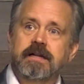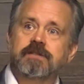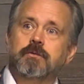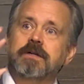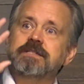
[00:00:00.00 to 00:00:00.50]
that
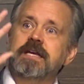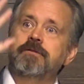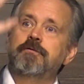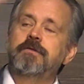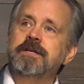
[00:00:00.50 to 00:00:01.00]
it's what's
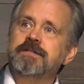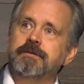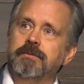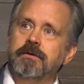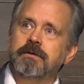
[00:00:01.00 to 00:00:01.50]

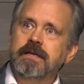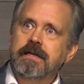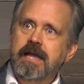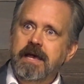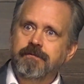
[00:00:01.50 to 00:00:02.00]
invisible
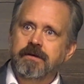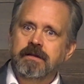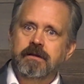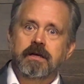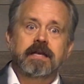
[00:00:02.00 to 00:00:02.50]
in
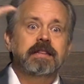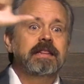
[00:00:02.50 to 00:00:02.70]
heaven